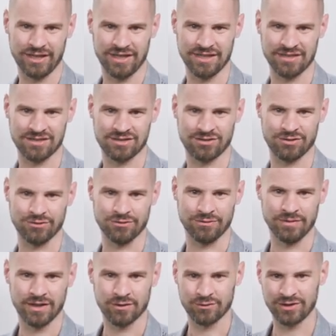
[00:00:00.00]
is to
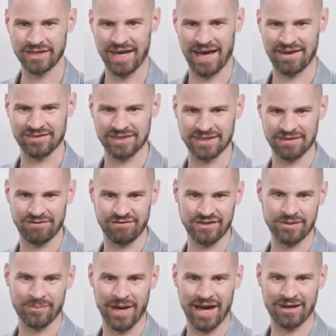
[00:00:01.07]
really have it give
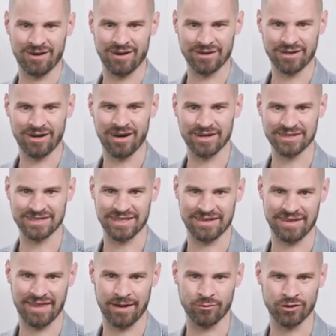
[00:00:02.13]
feedback on content
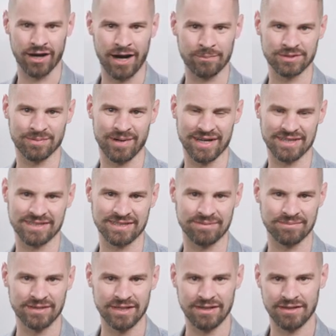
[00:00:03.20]
that we're optimizing.